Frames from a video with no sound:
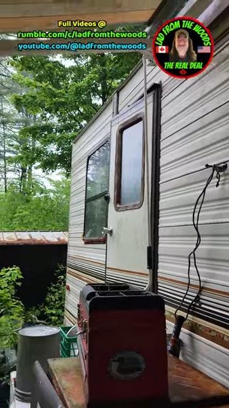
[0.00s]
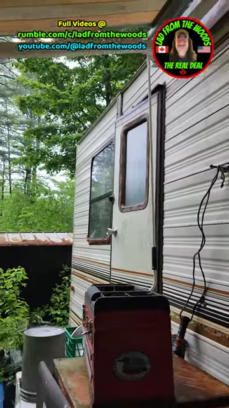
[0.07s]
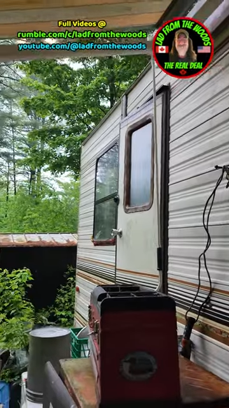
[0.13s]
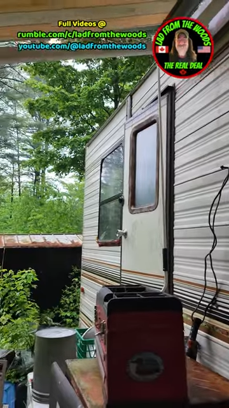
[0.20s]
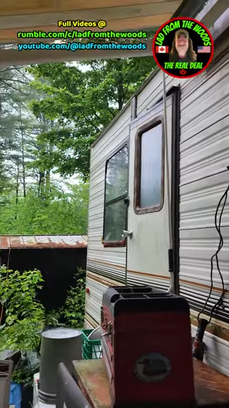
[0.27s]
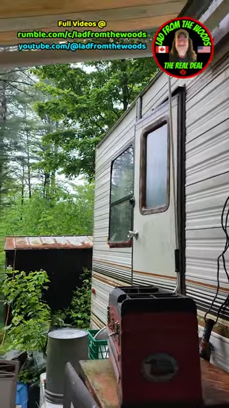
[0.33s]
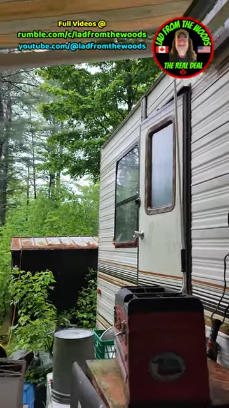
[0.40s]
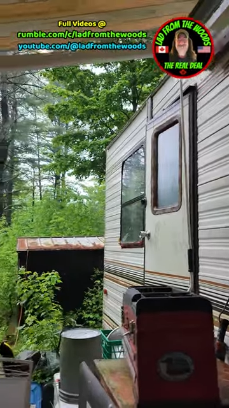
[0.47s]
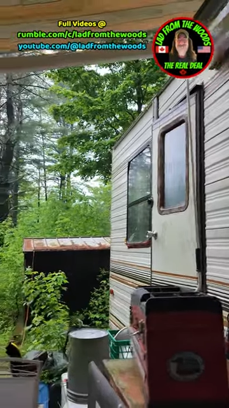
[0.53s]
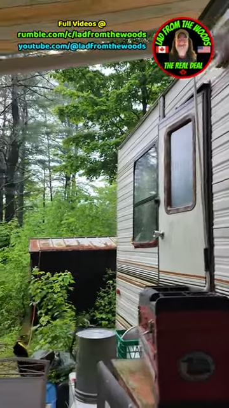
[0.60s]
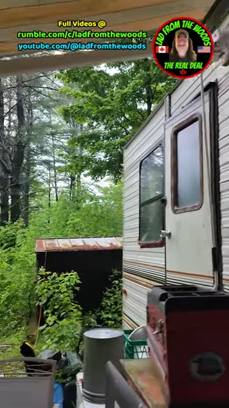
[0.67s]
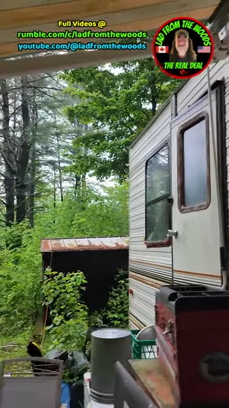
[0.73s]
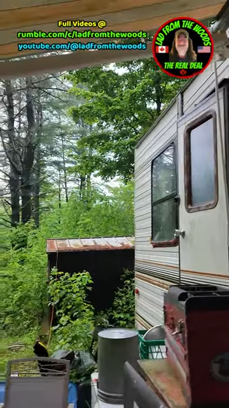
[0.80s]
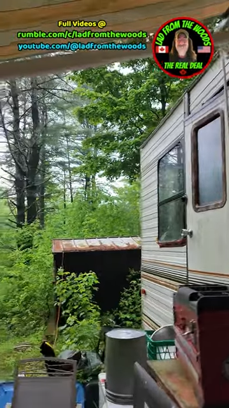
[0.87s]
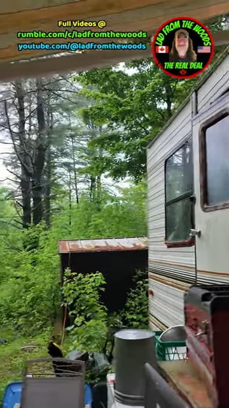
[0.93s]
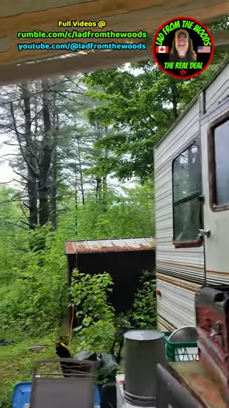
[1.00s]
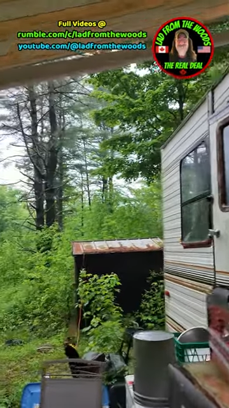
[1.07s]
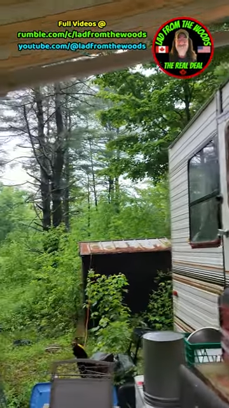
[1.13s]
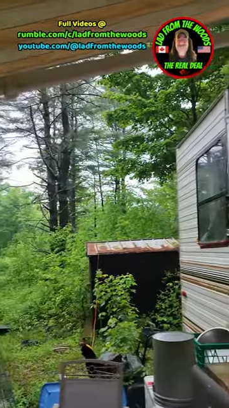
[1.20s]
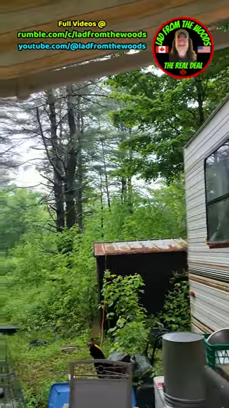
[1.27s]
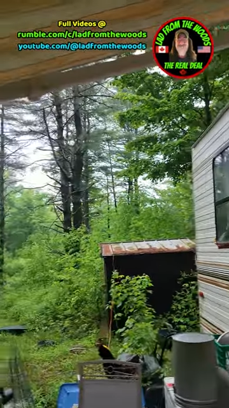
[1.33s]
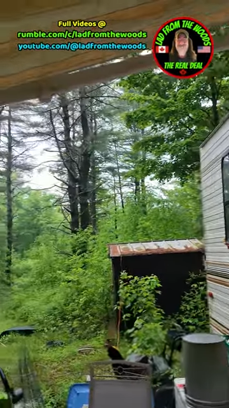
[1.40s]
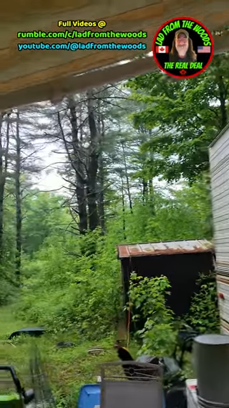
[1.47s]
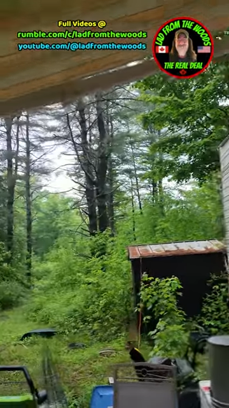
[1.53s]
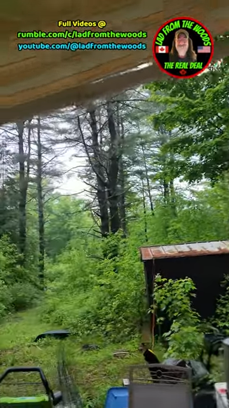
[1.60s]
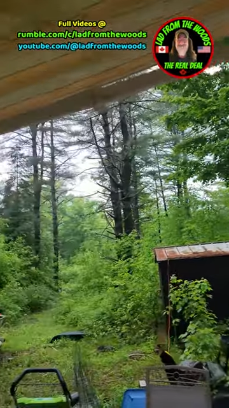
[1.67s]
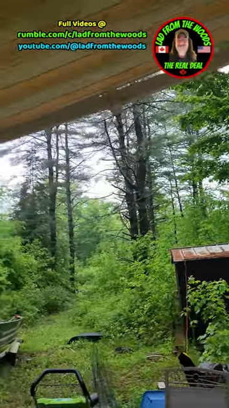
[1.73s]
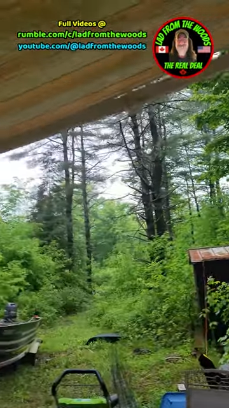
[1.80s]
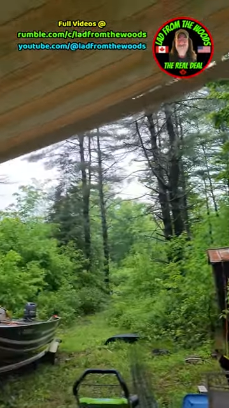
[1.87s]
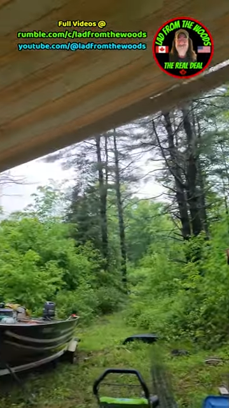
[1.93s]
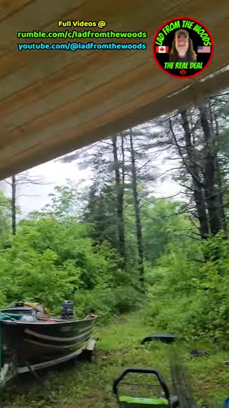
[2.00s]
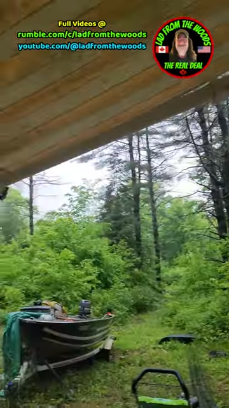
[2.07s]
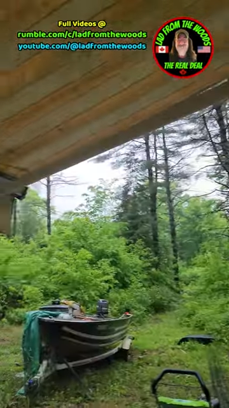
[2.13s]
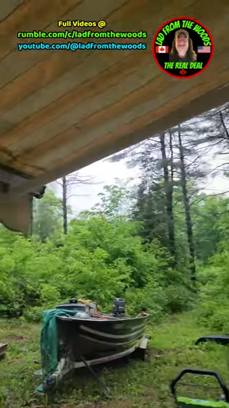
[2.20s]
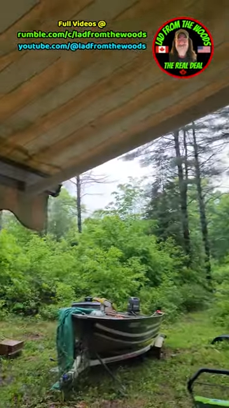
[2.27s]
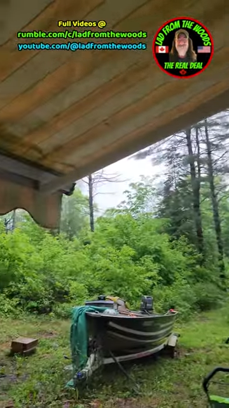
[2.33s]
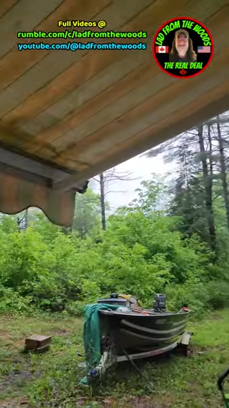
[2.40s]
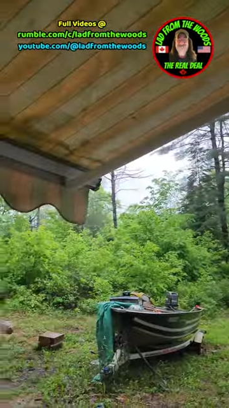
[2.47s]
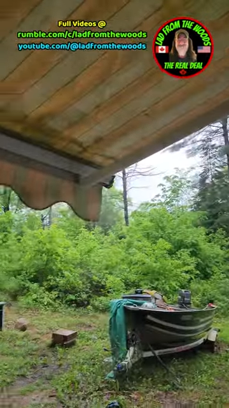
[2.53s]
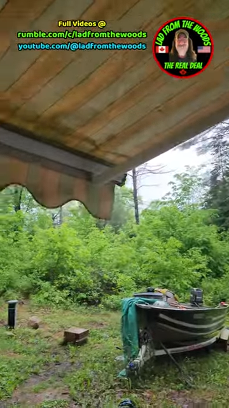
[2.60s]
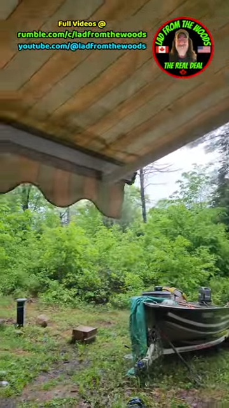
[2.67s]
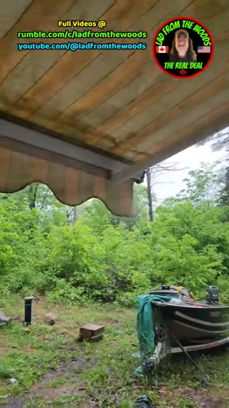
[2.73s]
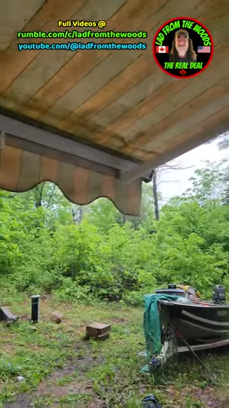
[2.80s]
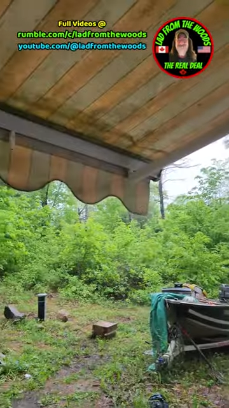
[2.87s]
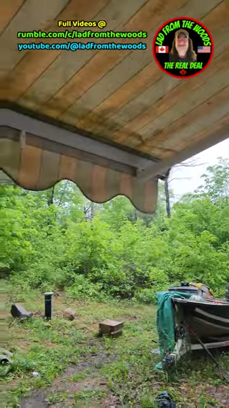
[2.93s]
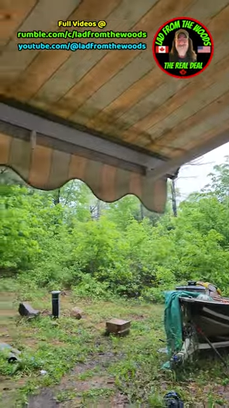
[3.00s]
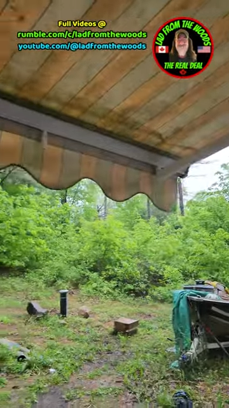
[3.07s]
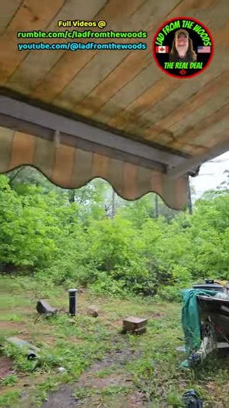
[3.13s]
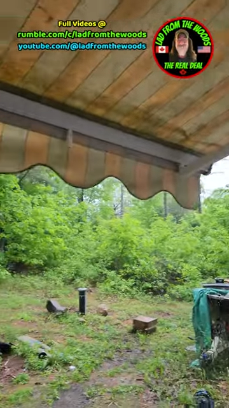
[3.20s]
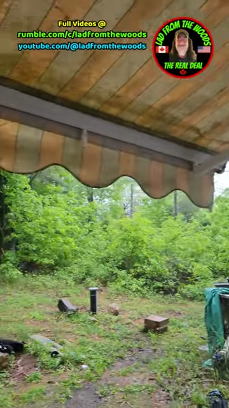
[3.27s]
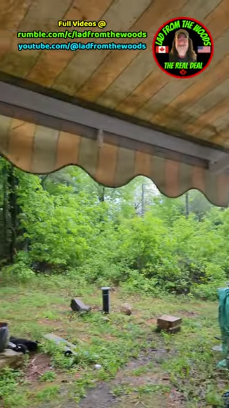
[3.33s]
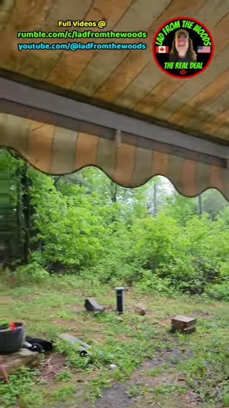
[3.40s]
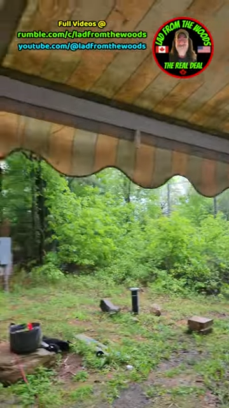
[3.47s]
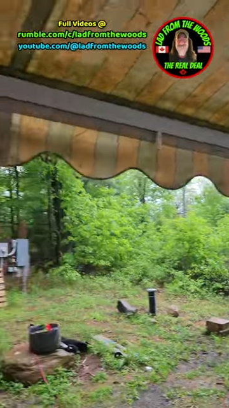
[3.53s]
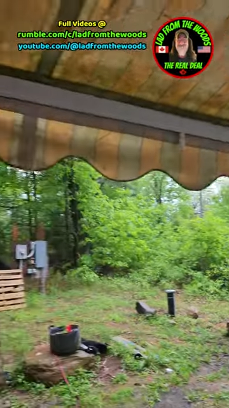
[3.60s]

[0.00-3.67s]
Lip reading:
(no speaker visible)